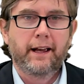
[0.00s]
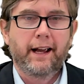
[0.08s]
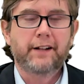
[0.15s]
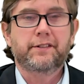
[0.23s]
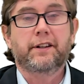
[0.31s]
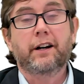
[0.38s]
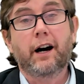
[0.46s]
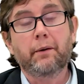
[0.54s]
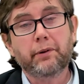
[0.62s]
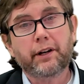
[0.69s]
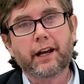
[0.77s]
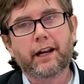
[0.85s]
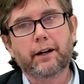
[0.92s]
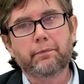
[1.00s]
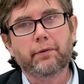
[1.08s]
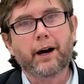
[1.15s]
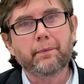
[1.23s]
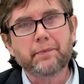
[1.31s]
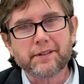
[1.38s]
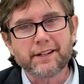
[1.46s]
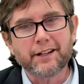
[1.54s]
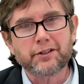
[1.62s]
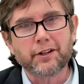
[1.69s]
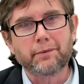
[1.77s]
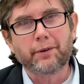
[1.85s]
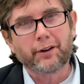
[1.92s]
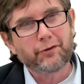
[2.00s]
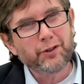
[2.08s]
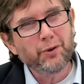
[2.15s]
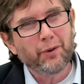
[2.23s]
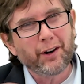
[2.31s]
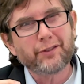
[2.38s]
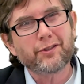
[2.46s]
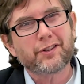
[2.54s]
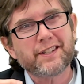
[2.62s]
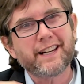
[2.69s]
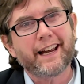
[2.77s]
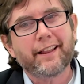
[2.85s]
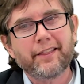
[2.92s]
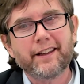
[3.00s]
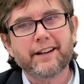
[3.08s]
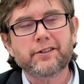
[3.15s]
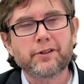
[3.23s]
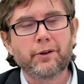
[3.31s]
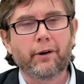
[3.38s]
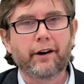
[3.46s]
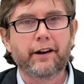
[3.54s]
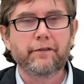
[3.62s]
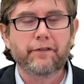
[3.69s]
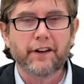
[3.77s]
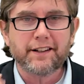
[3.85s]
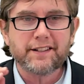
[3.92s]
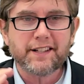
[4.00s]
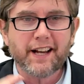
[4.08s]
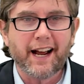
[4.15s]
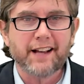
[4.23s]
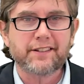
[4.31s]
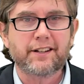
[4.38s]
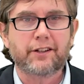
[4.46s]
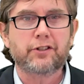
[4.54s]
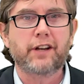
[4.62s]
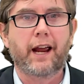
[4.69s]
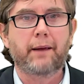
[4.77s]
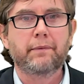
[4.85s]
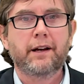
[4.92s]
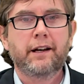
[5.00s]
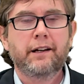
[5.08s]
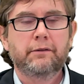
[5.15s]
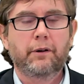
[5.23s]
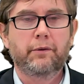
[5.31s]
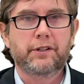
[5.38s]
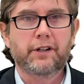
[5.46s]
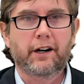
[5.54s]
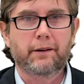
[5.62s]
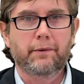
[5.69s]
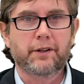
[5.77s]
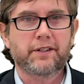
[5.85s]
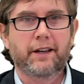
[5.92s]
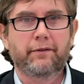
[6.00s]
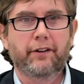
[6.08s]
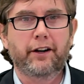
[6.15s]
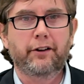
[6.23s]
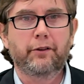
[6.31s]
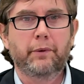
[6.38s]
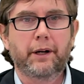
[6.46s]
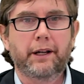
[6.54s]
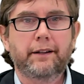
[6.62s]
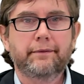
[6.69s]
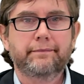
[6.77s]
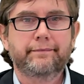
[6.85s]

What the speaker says: It's a complicated proposition, but if you understand this, you are in fantastic shape when we talk about time value of money.